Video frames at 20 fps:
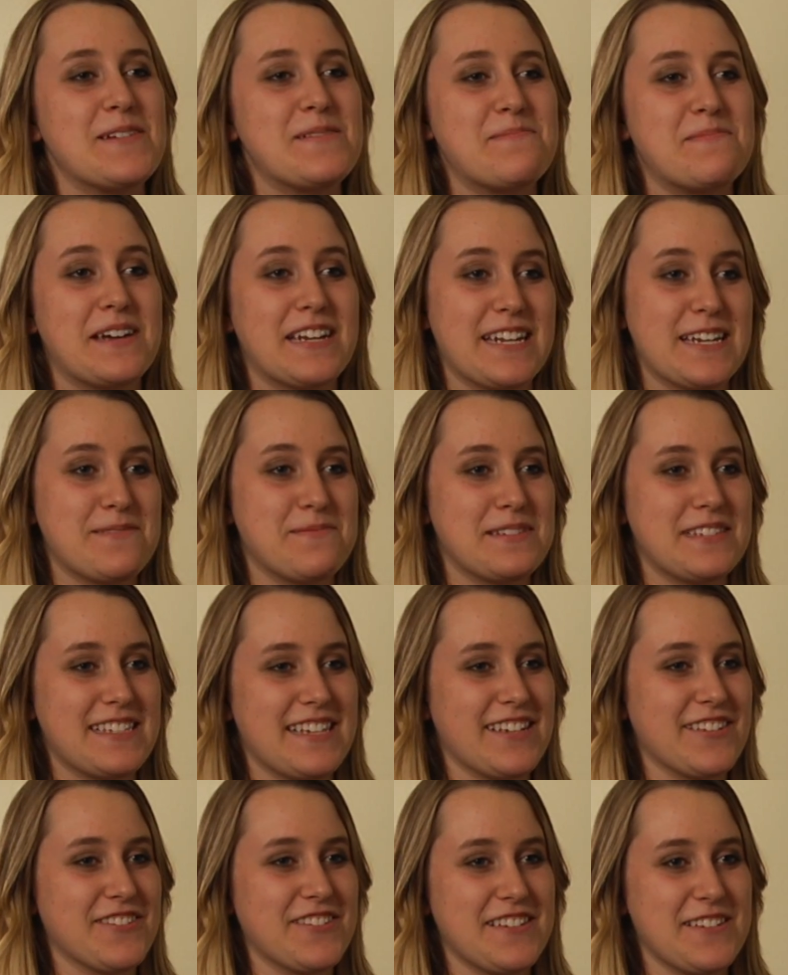My name is
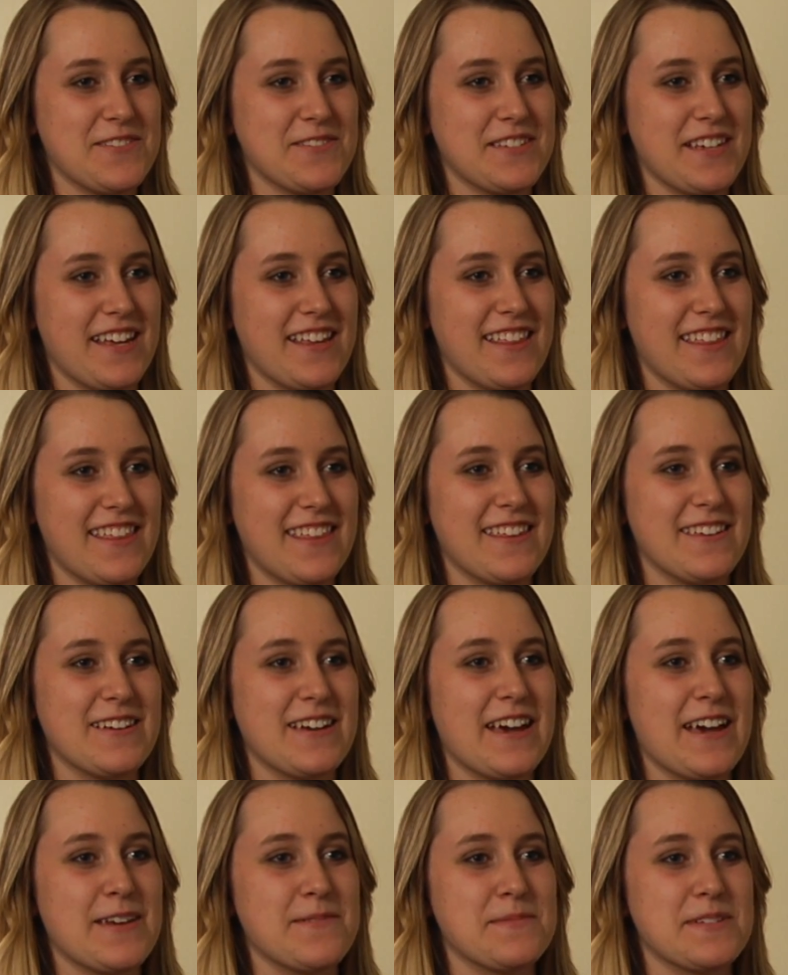Taylor Huseth.
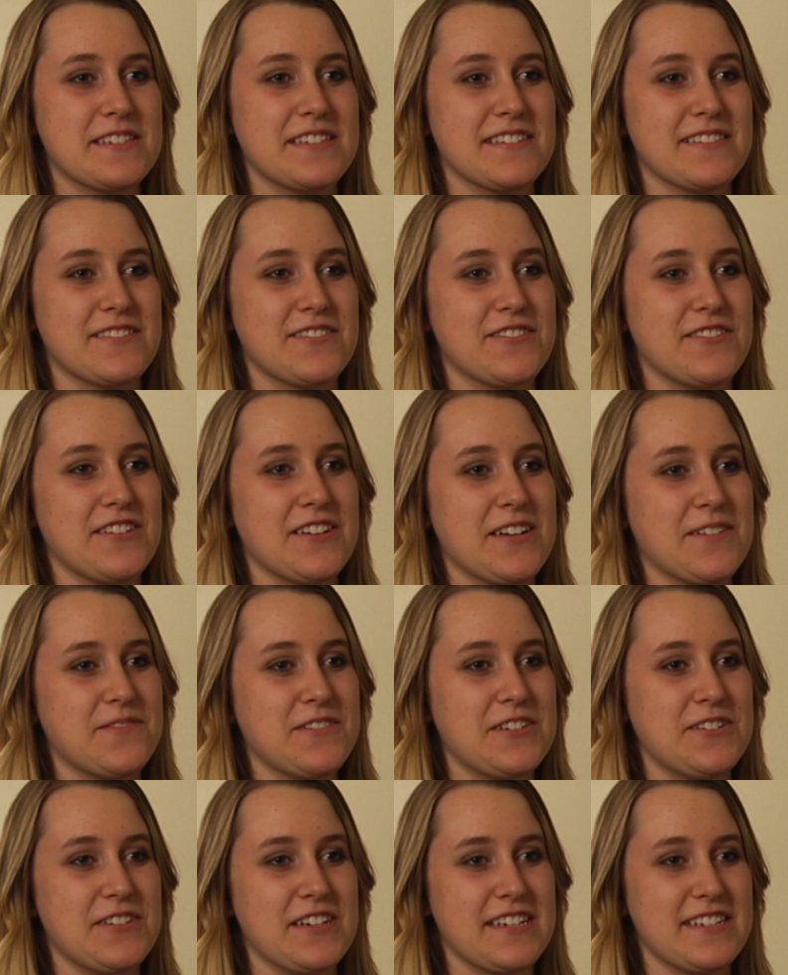I'm a sister of a
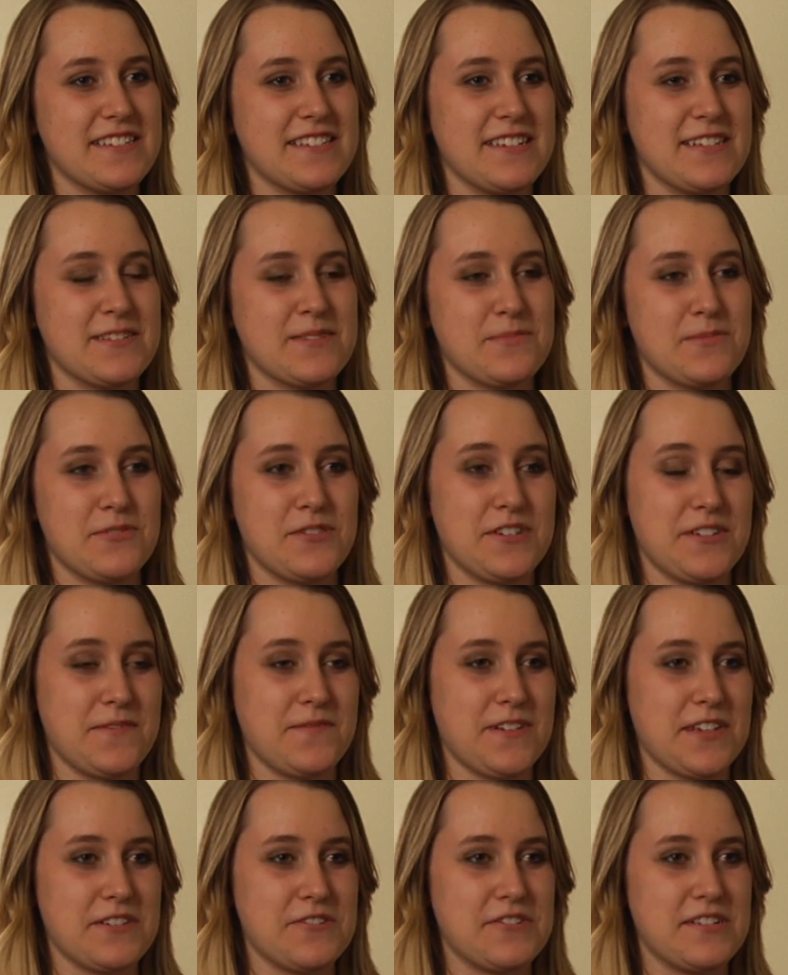United States Marine
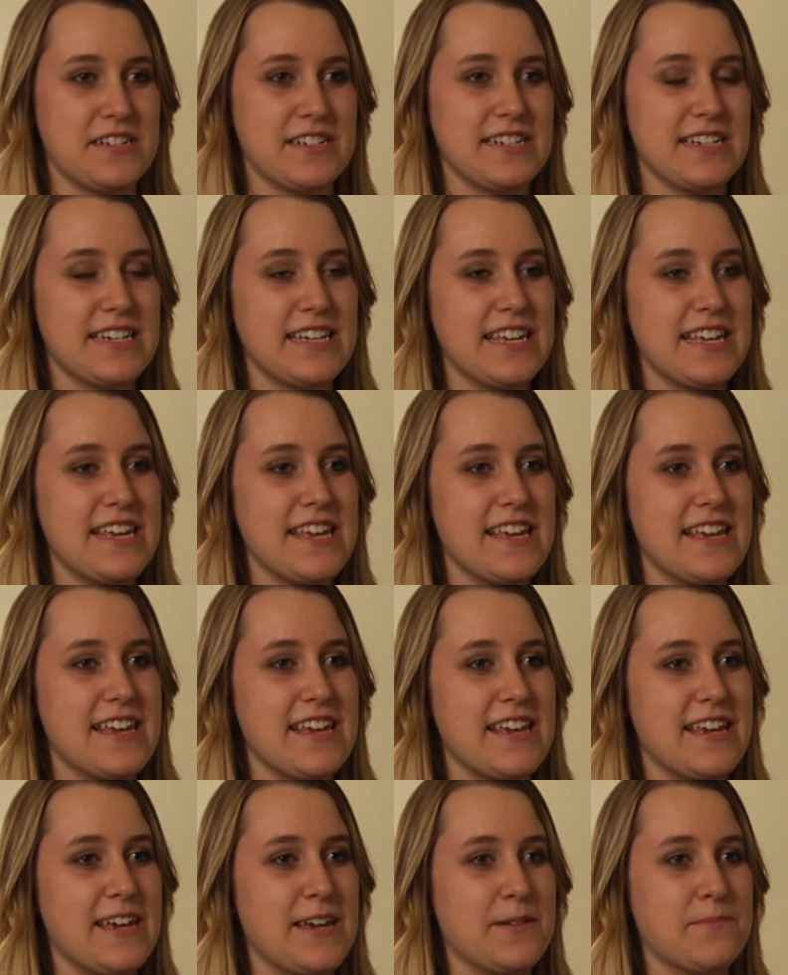veteran,
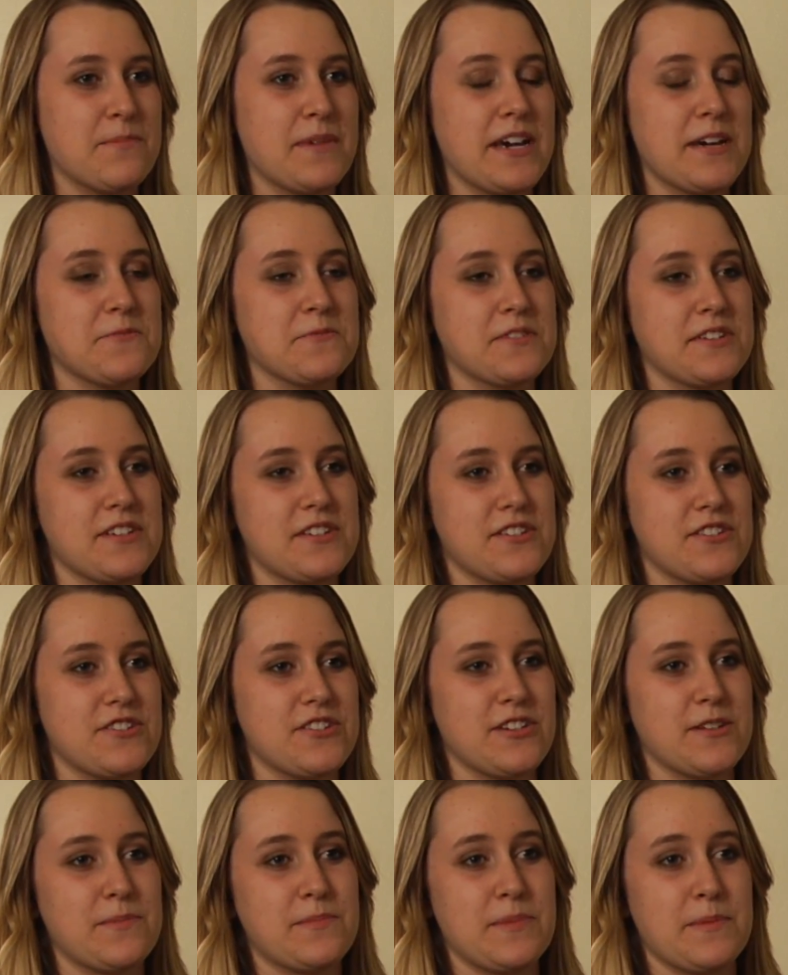and my
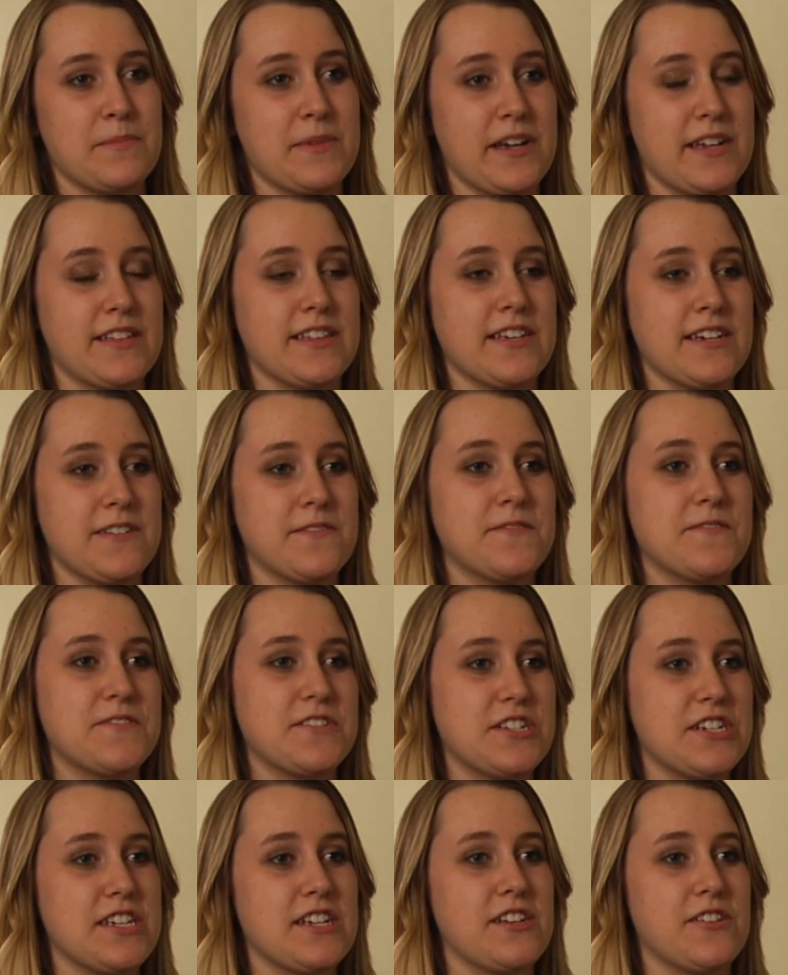relationship and my life
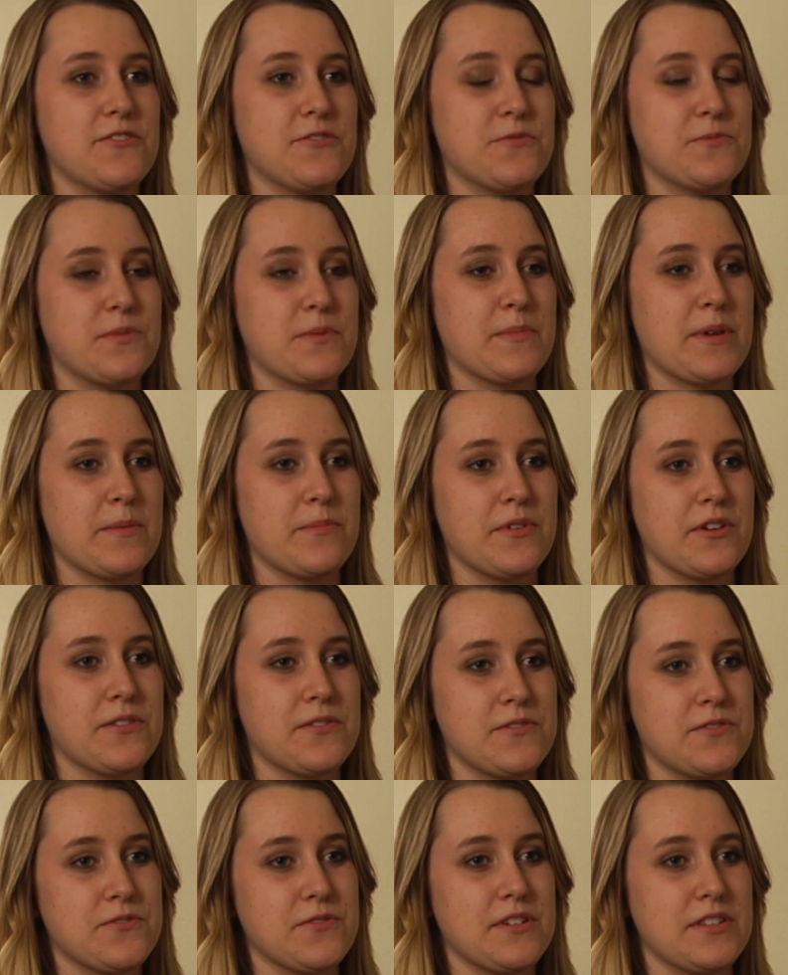changed when my
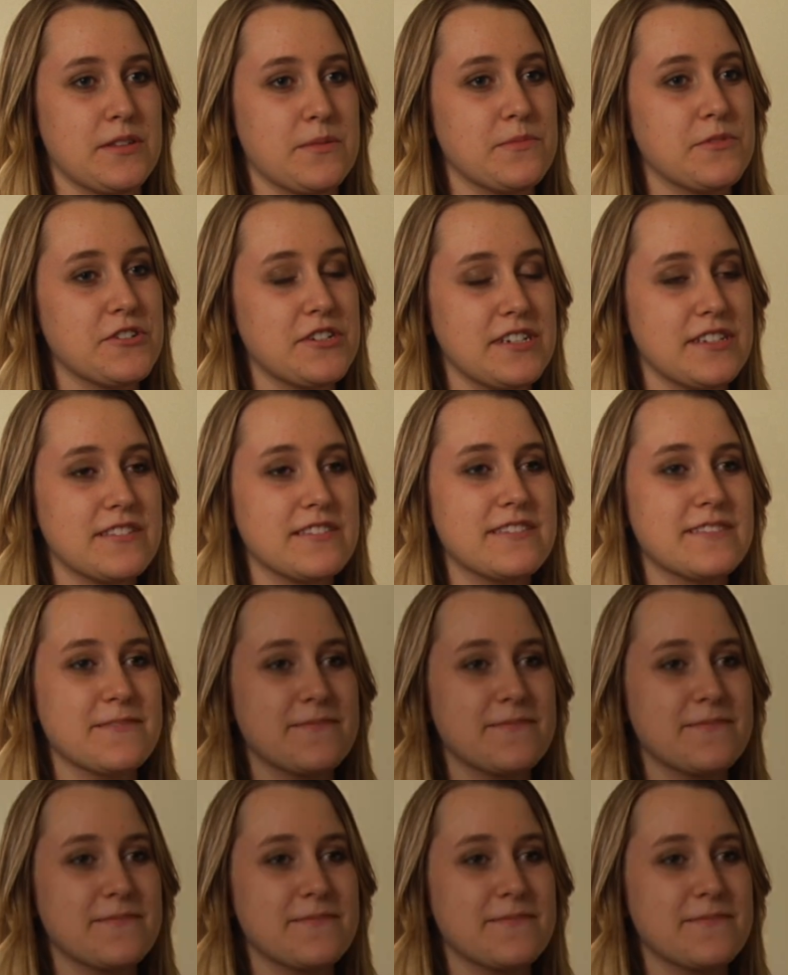brother joined the Marines.